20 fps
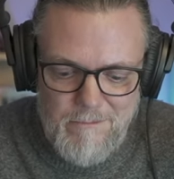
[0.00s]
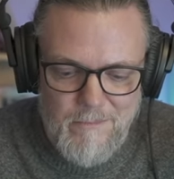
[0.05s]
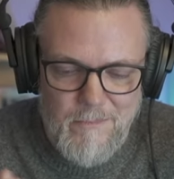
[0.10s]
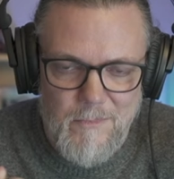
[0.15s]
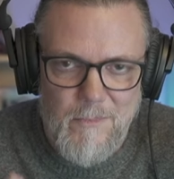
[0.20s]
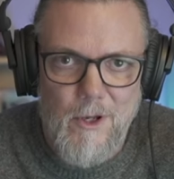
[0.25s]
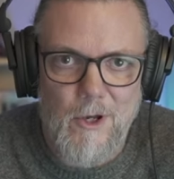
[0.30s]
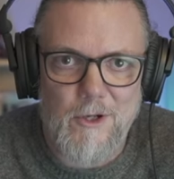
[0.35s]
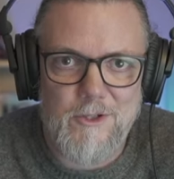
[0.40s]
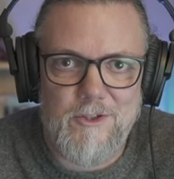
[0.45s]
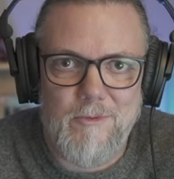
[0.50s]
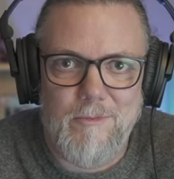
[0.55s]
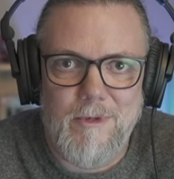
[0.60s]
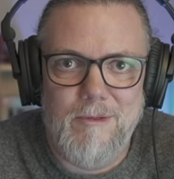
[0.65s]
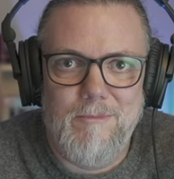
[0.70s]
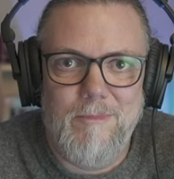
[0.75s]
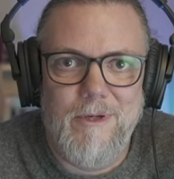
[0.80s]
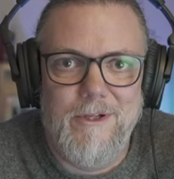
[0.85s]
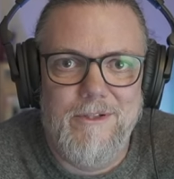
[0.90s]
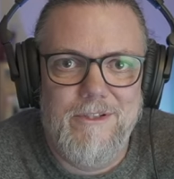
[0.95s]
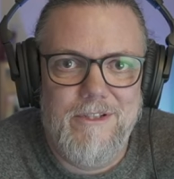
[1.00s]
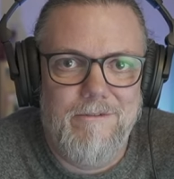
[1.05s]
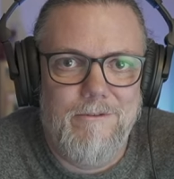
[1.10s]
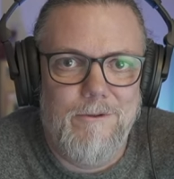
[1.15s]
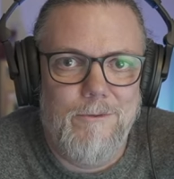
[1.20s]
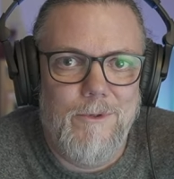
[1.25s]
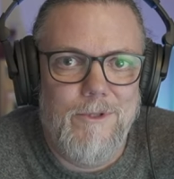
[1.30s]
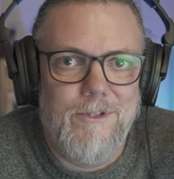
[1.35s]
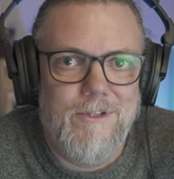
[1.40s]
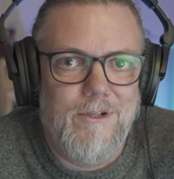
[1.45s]
notch on my belt every
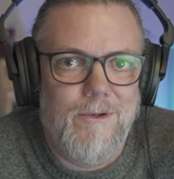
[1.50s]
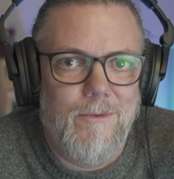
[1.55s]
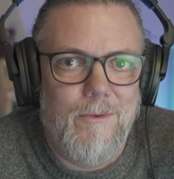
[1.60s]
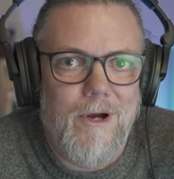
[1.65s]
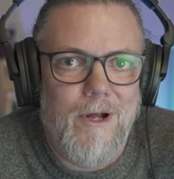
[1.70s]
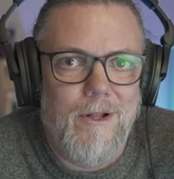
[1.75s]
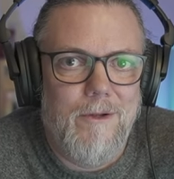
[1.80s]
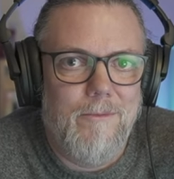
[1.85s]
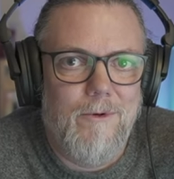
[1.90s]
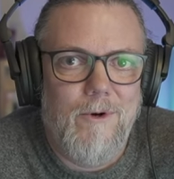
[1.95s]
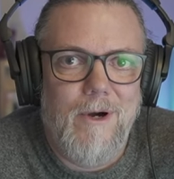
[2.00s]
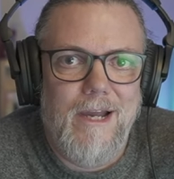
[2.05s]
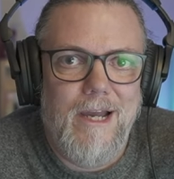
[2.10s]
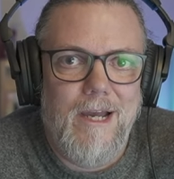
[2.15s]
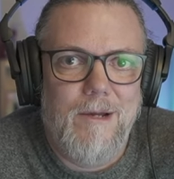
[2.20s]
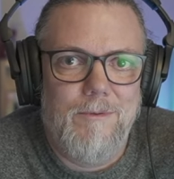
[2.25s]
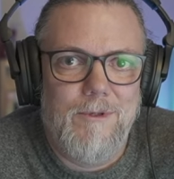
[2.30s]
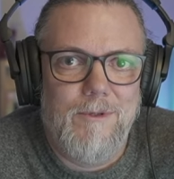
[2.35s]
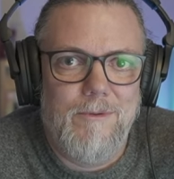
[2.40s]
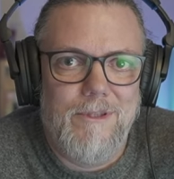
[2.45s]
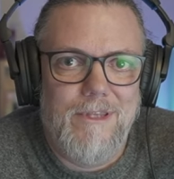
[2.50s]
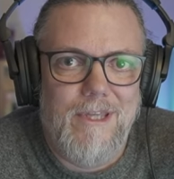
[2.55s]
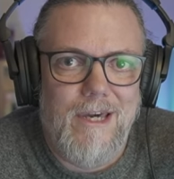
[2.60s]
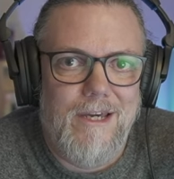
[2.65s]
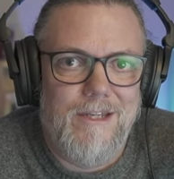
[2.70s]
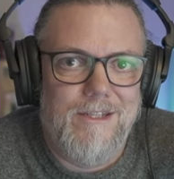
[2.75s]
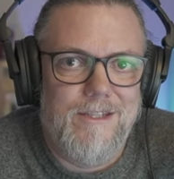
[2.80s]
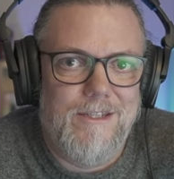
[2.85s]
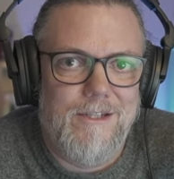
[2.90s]
once in a while, I'm quite happy with that.